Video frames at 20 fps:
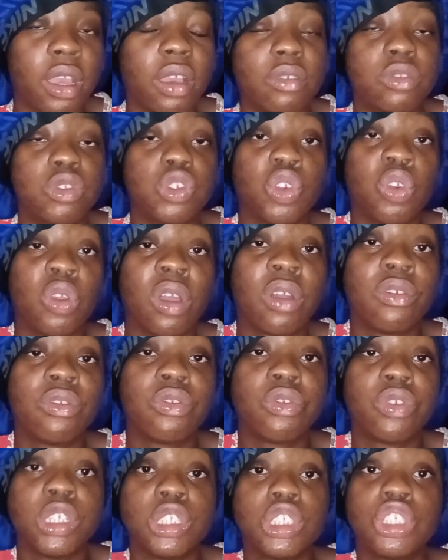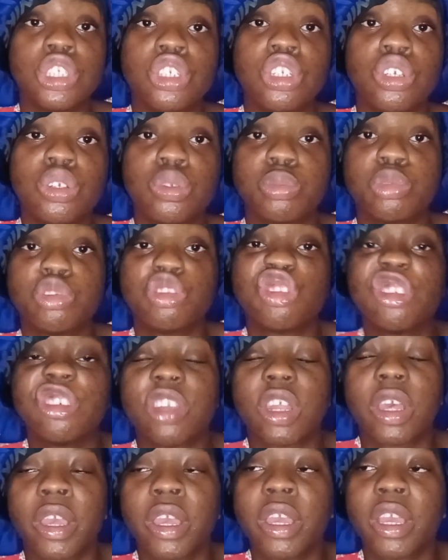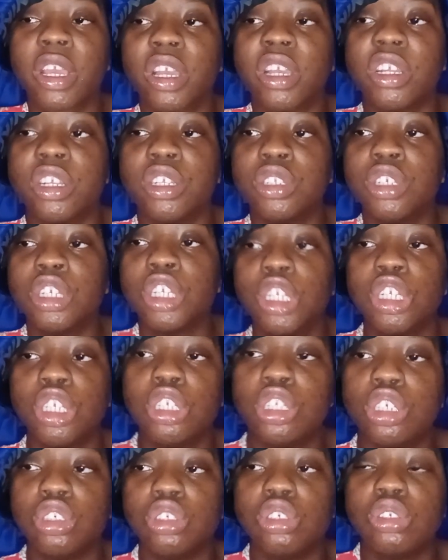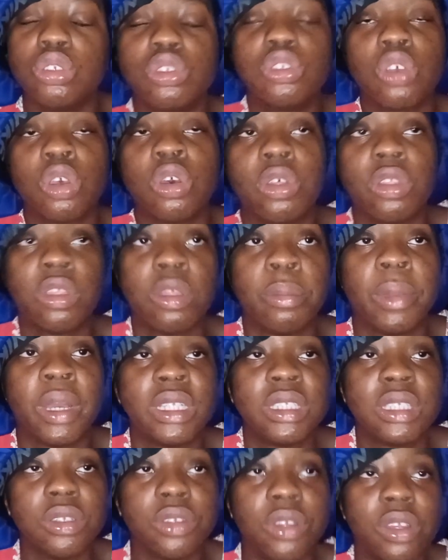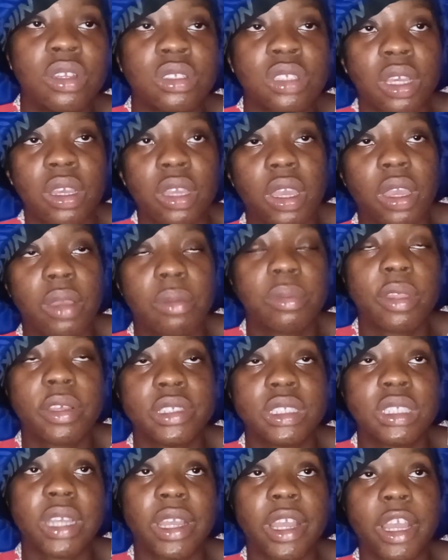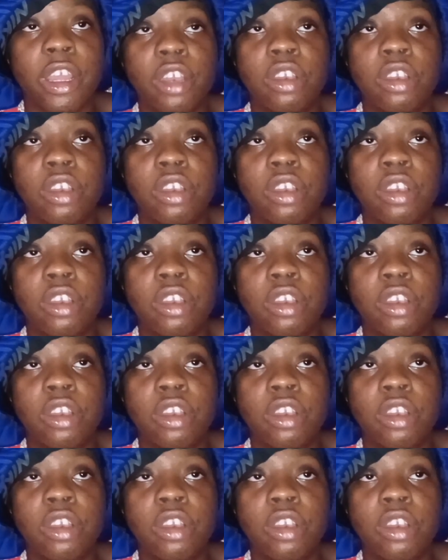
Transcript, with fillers: have to go and freshen up so that I can use all the materials I kept aside.